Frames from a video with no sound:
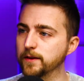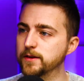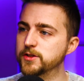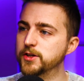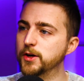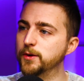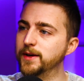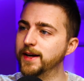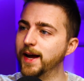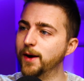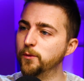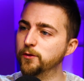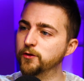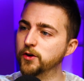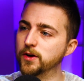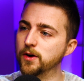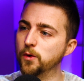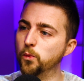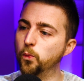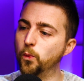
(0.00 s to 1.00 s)
So now we've
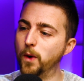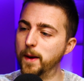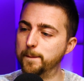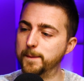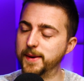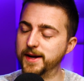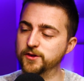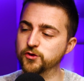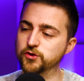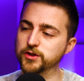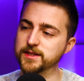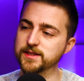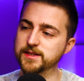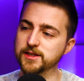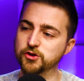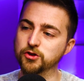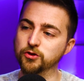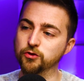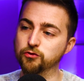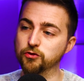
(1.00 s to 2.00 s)
got our whip pan
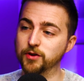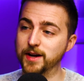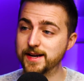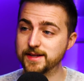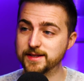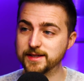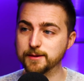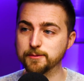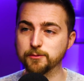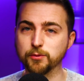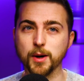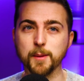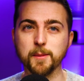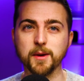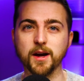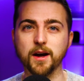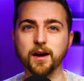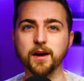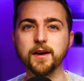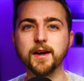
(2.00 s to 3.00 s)
transition created in
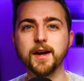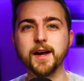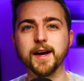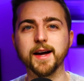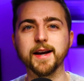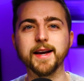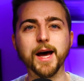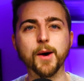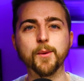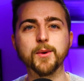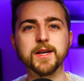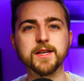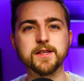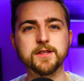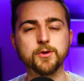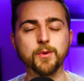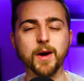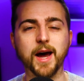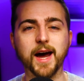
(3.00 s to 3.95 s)
Premiere, now we need to